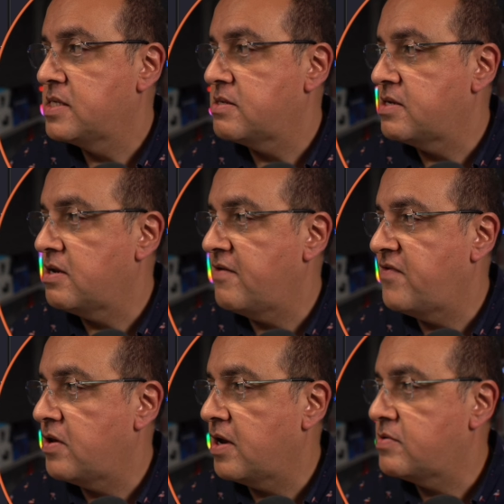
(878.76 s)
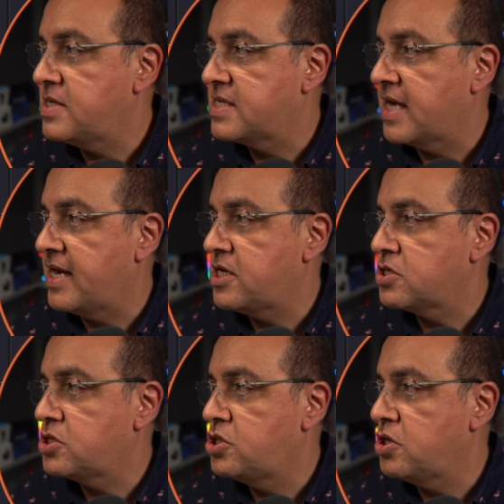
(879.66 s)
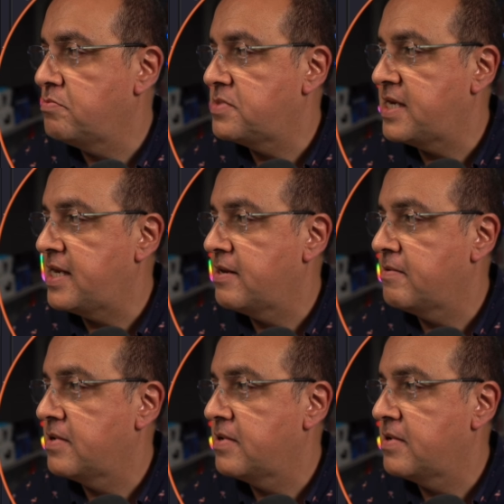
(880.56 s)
So I don't know if you noticed that, it just jumped in.